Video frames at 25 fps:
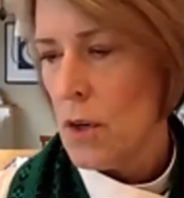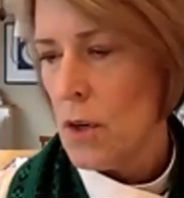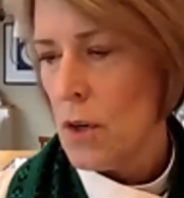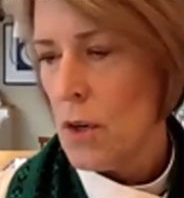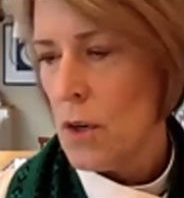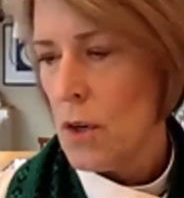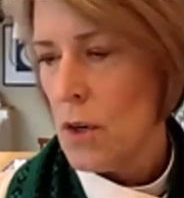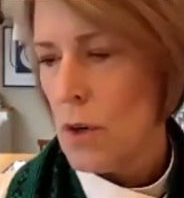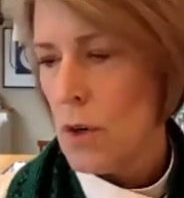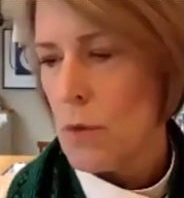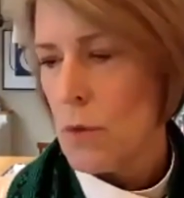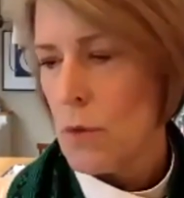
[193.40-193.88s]

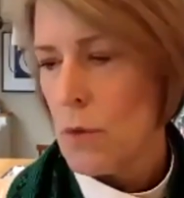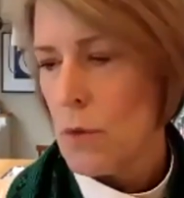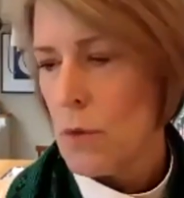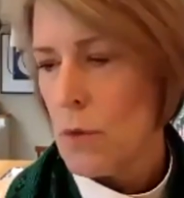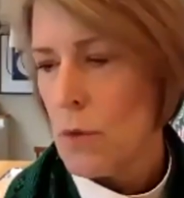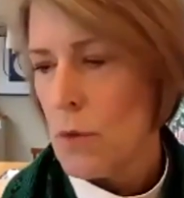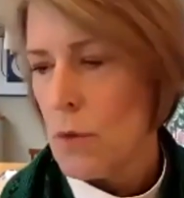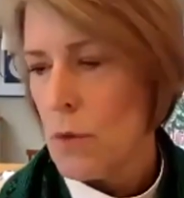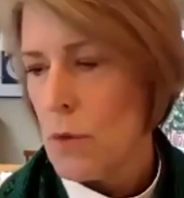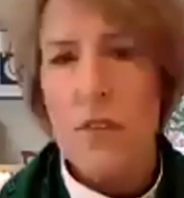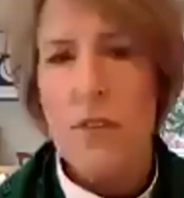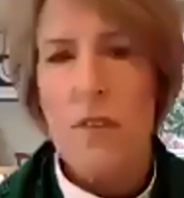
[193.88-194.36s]

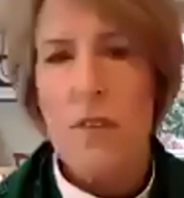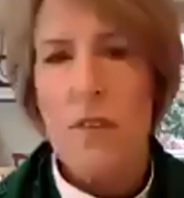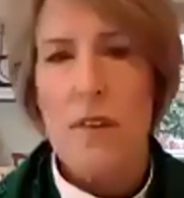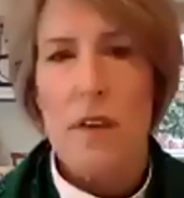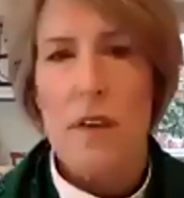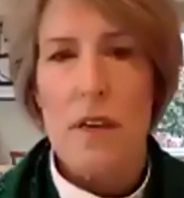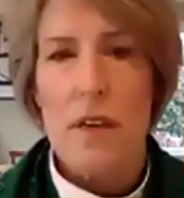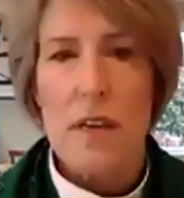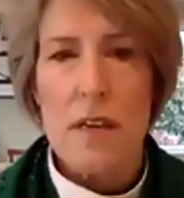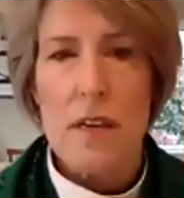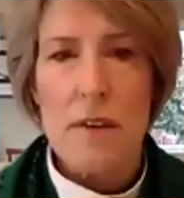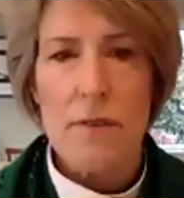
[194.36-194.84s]
reveals the
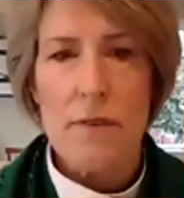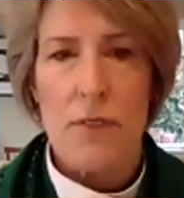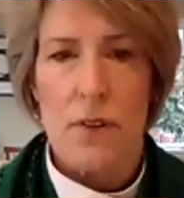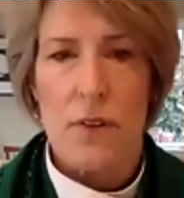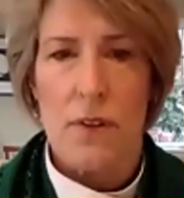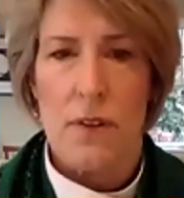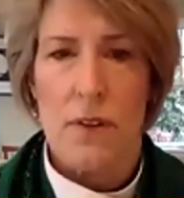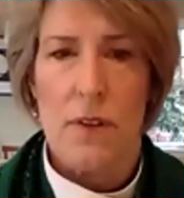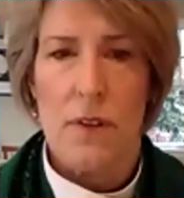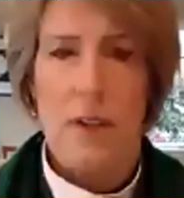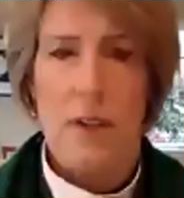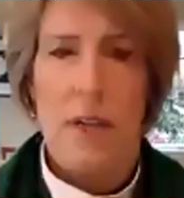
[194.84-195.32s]

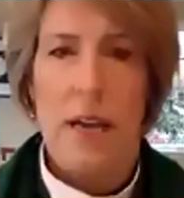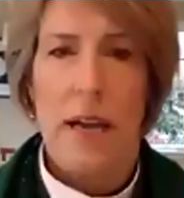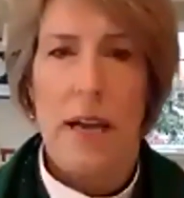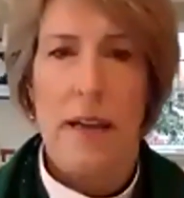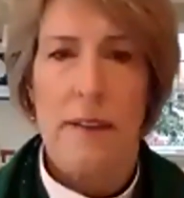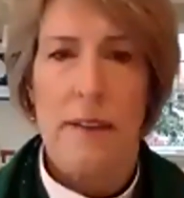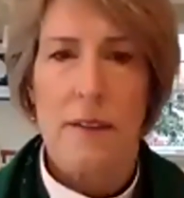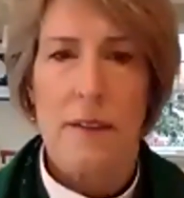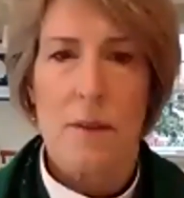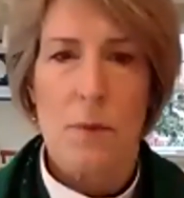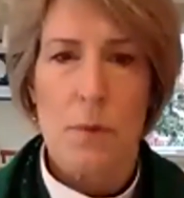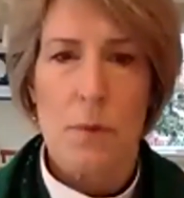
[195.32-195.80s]
evil
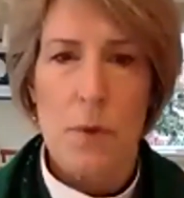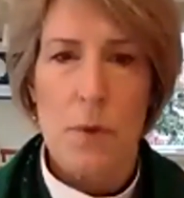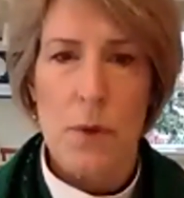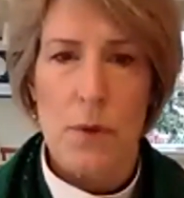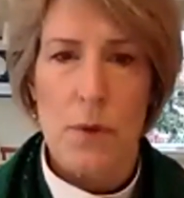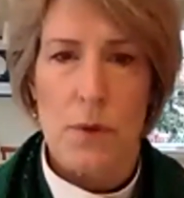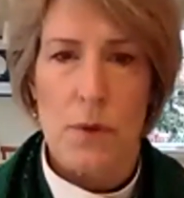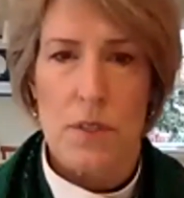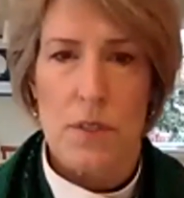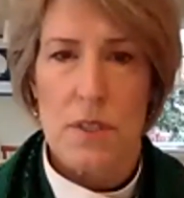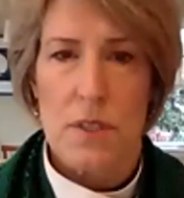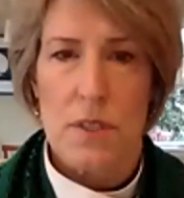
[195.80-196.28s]
at the
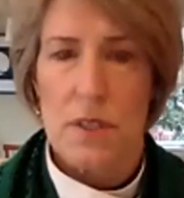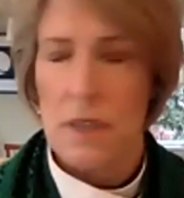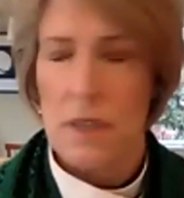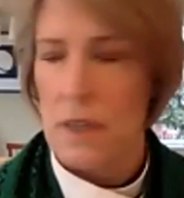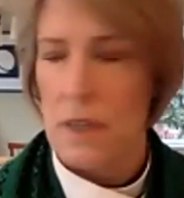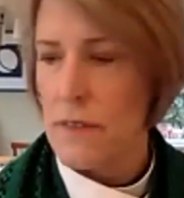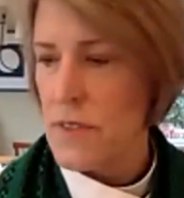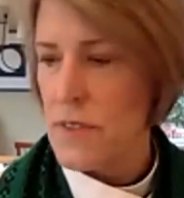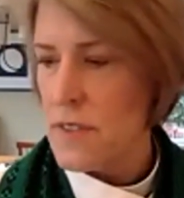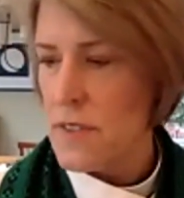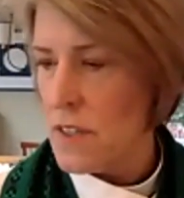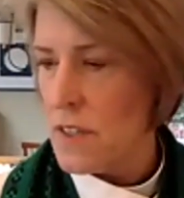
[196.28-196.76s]
root
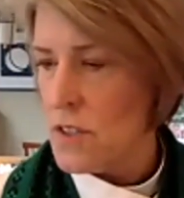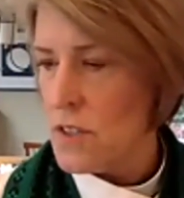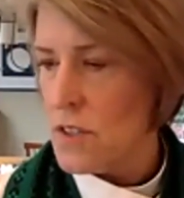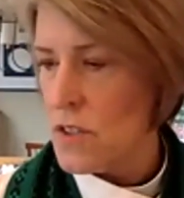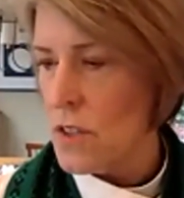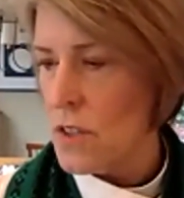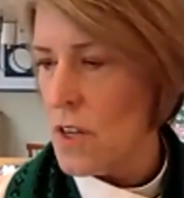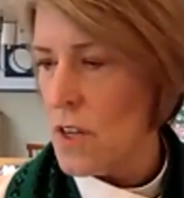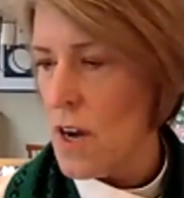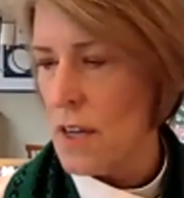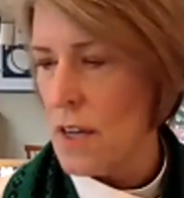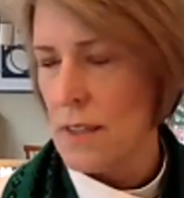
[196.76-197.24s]
of such
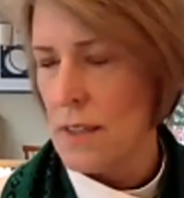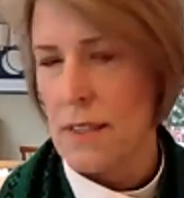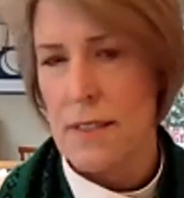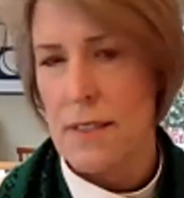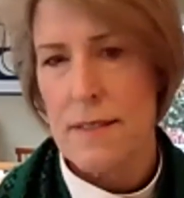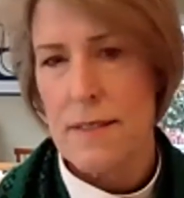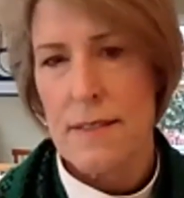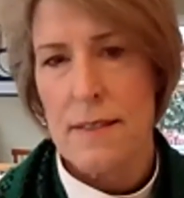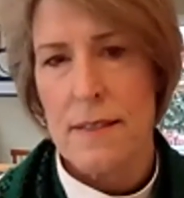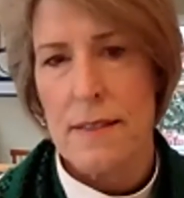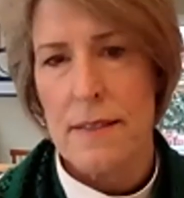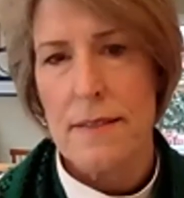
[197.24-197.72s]

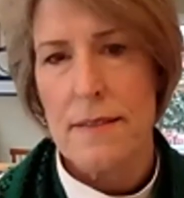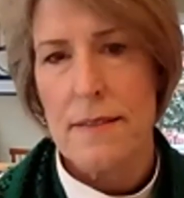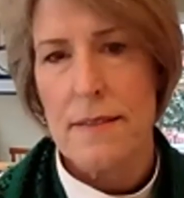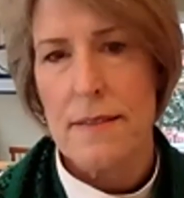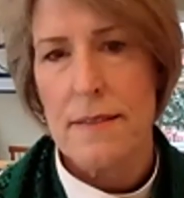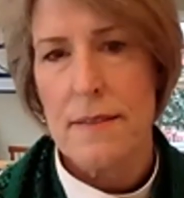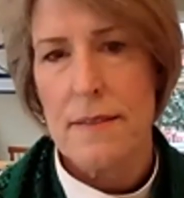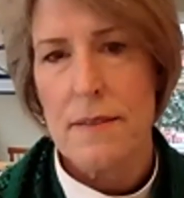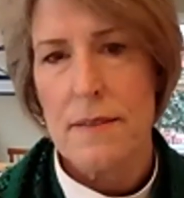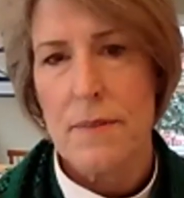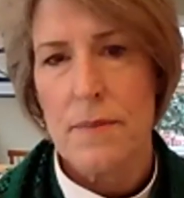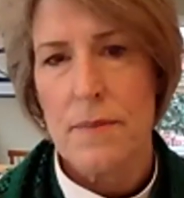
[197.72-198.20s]

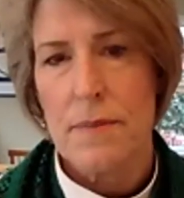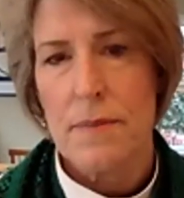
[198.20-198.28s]
lawlessness.